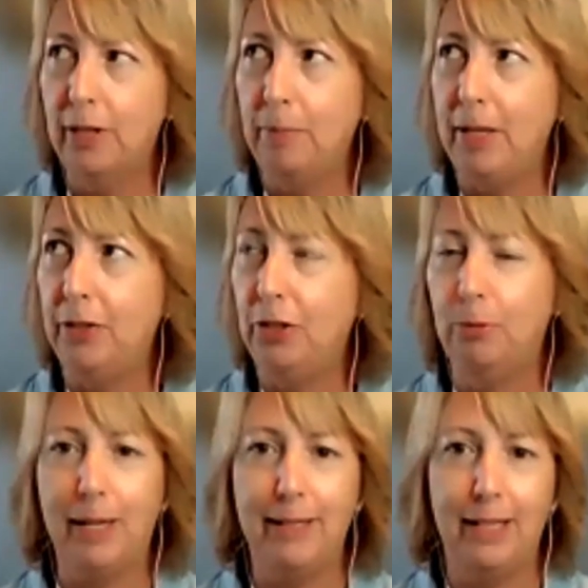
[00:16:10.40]
me too
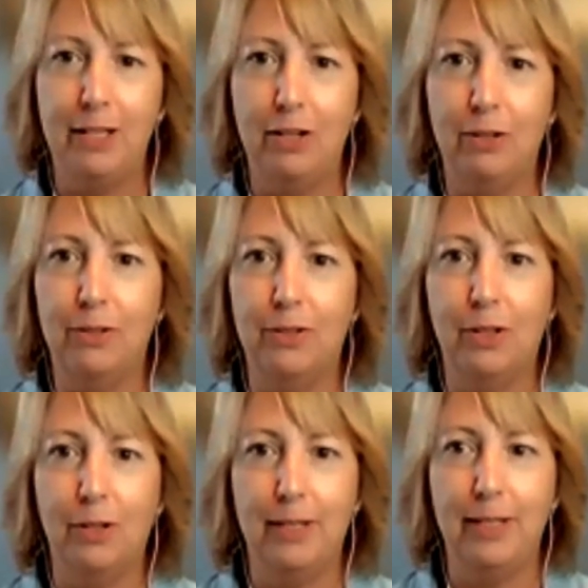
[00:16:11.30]
by 10 years.
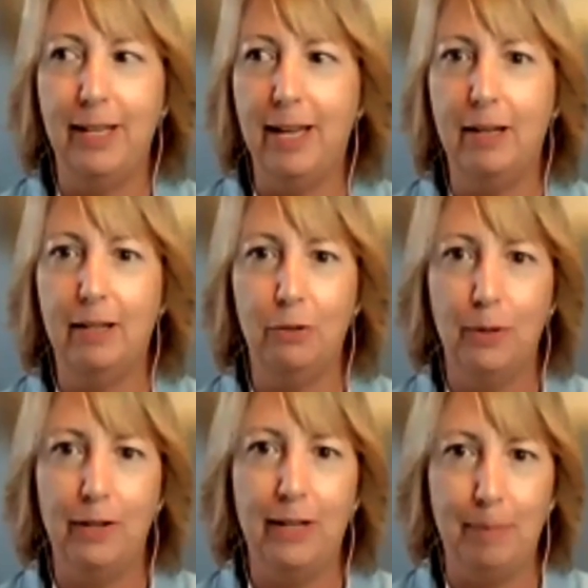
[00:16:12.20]
So he had a
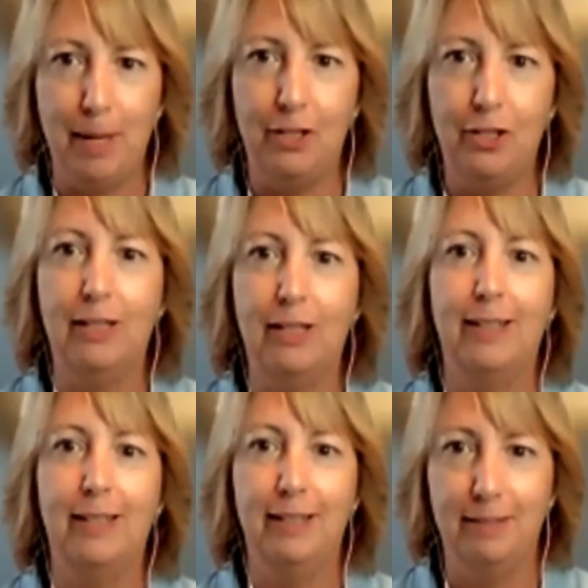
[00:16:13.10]
career and a paycheck. And